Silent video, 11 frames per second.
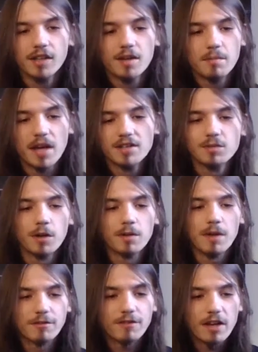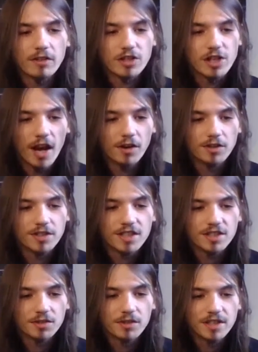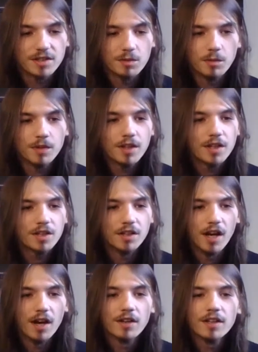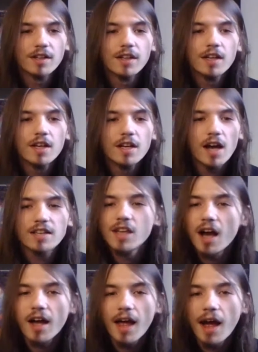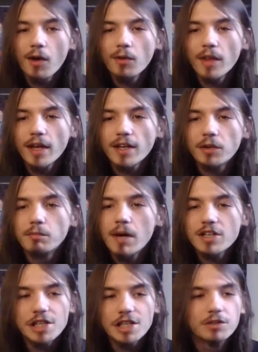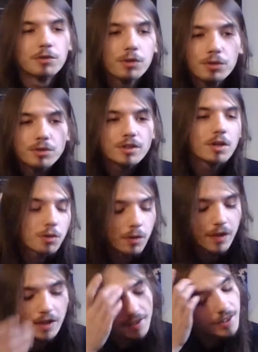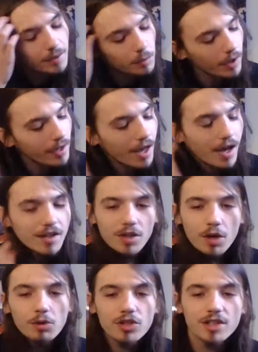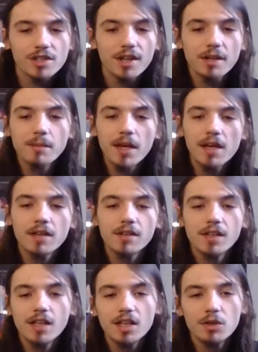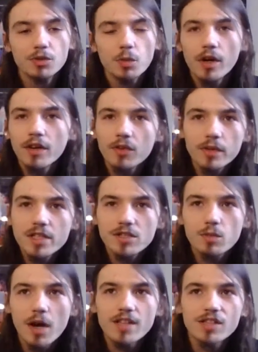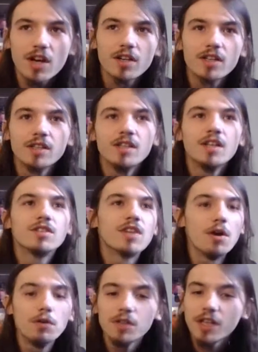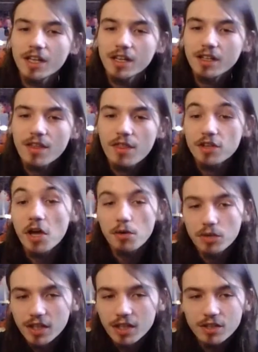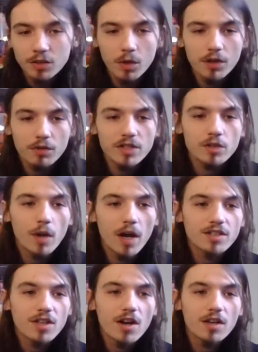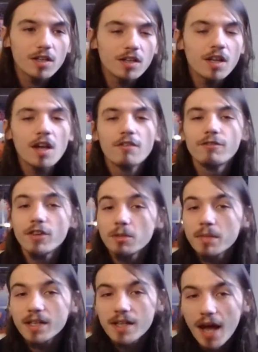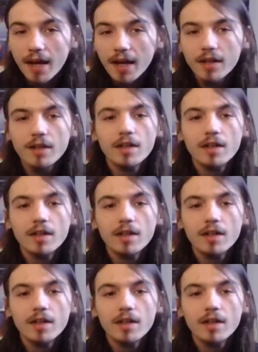Ben's one of my favorite channels. He's the reason, I saw how much he grew so quickly and whatnot. So I was just like, man, he was one of the reasons why I started Tone King. The Tone King is one of the reasons why I started Philip McKnight.